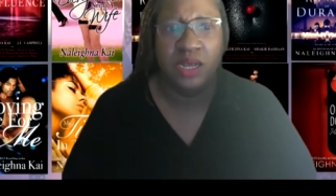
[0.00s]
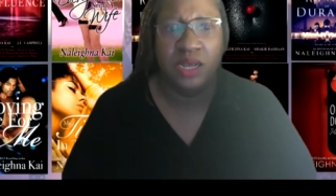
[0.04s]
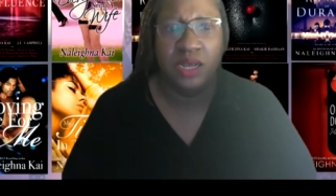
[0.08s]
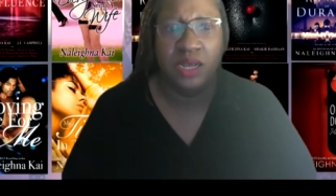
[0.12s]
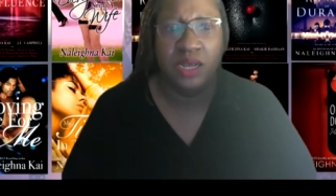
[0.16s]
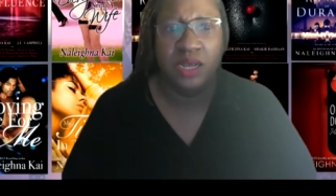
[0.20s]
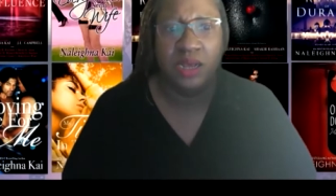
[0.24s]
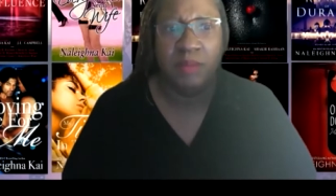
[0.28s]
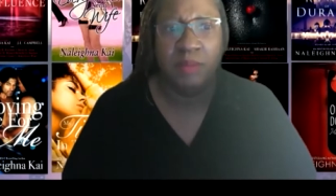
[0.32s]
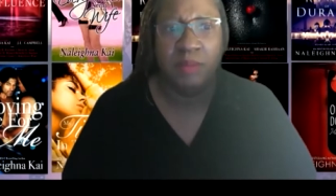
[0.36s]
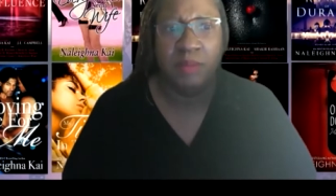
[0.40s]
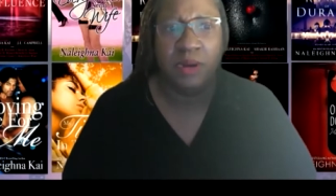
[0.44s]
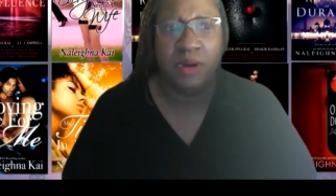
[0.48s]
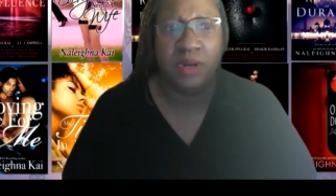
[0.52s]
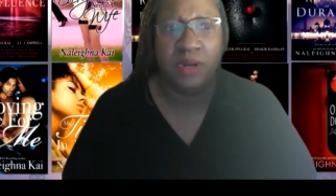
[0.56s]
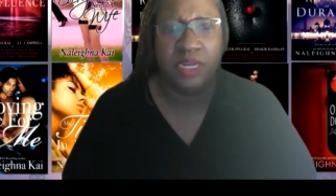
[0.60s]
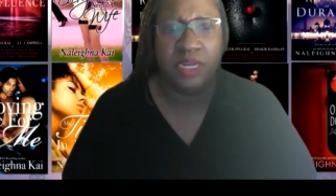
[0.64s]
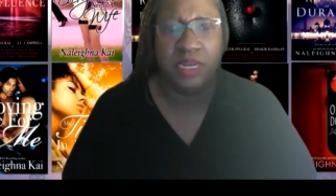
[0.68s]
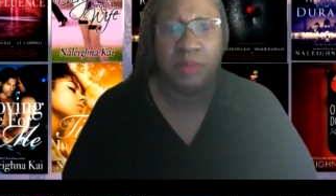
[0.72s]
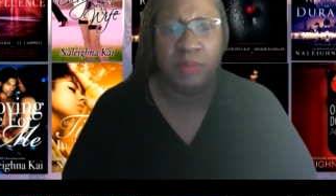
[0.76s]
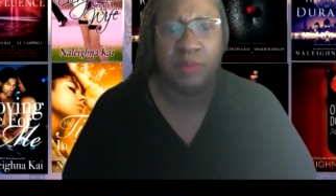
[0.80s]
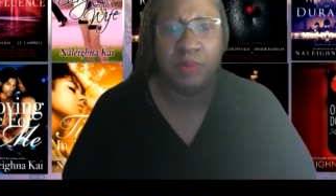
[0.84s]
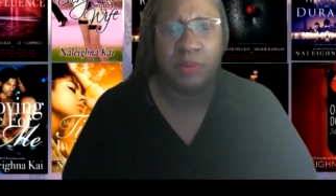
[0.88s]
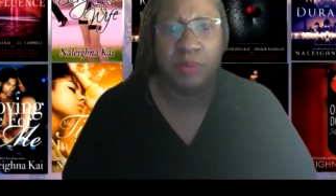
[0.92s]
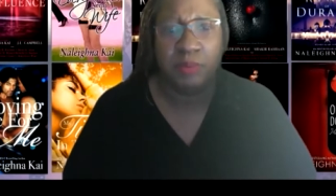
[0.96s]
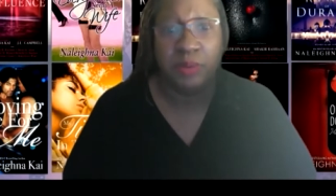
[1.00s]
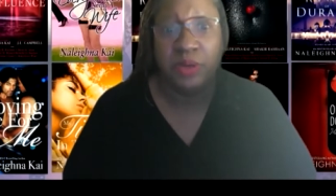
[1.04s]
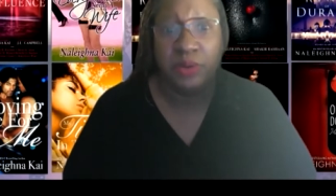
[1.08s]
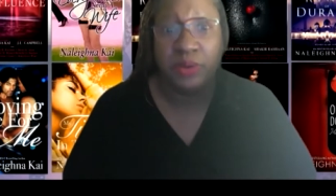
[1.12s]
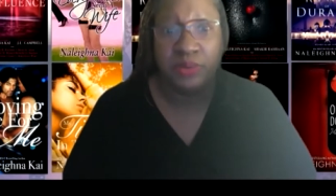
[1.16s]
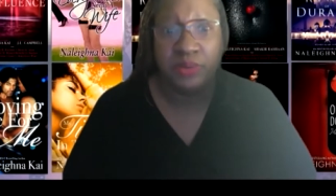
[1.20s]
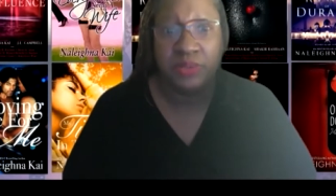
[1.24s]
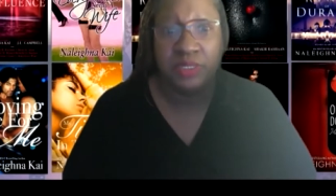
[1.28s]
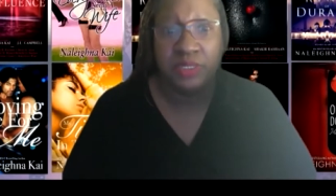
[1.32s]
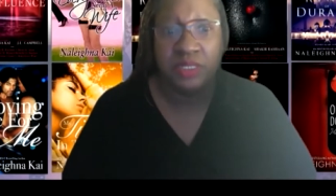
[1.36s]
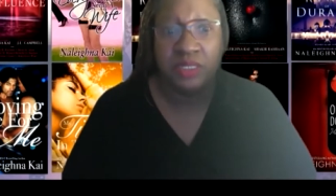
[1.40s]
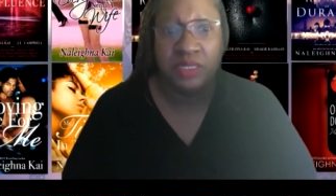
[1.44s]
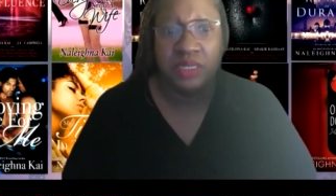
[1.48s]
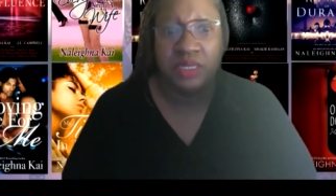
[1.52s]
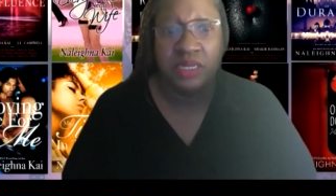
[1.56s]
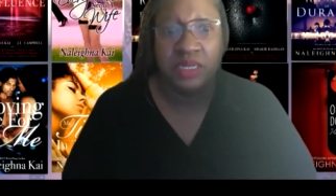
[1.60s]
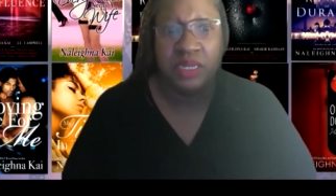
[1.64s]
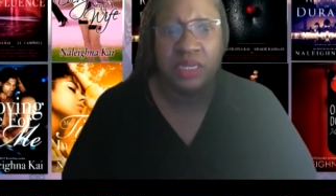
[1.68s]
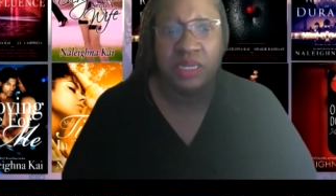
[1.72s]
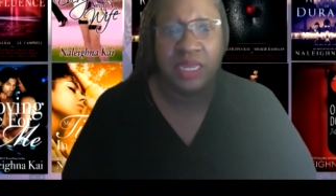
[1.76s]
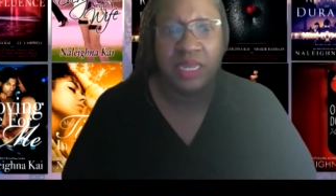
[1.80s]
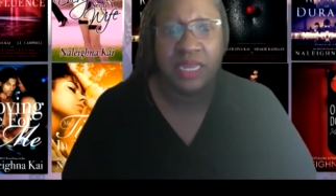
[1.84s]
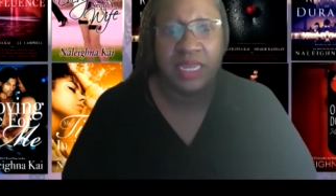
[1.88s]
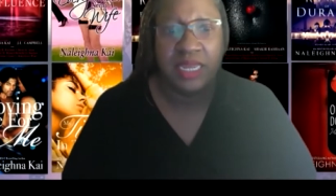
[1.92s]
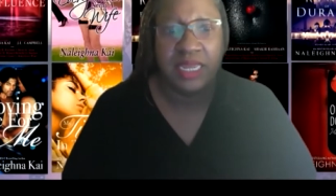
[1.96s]
uh, market and promote
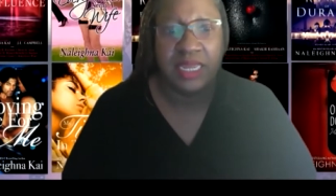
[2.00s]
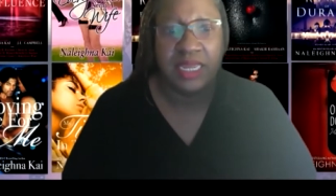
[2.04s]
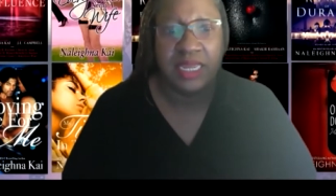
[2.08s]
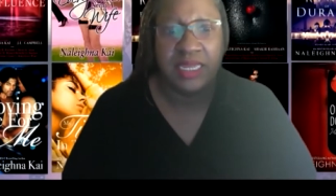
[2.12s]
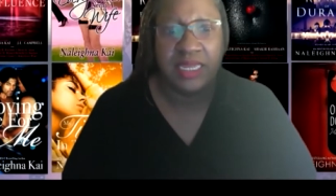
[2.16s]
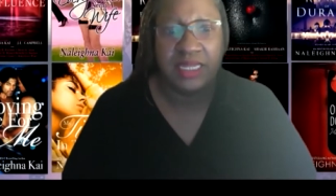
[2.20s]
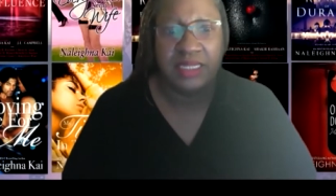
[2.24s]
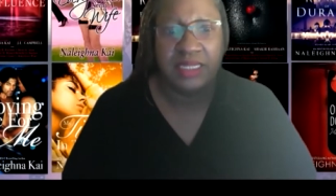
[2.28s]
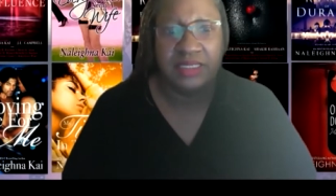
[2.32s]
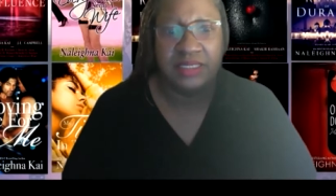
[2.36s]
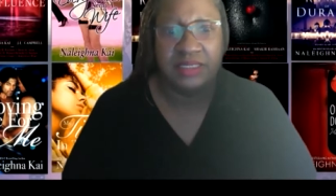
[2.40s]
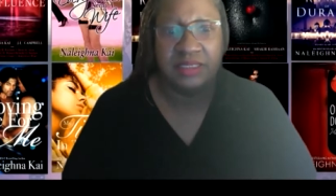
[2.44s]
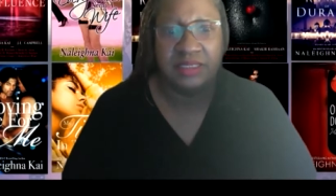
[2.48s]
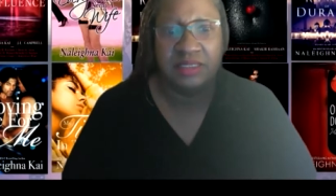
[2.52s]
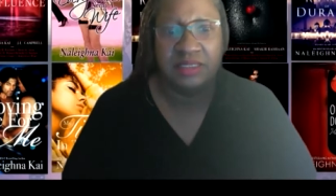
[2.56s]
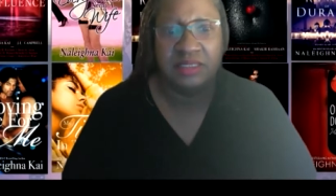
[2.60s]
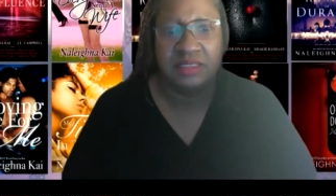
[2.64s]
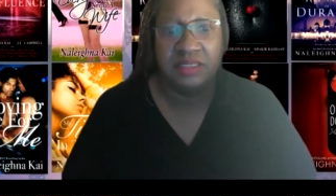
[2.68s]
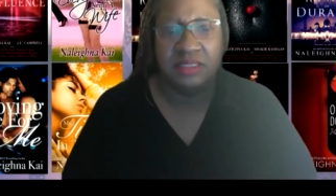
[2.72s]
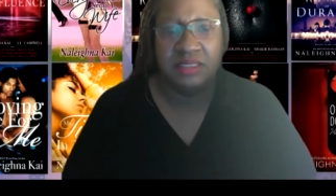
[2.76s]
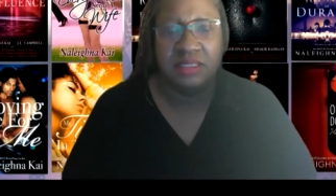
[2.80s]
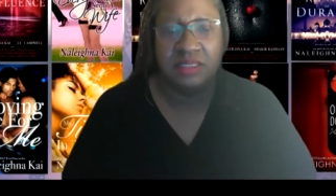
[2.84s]
and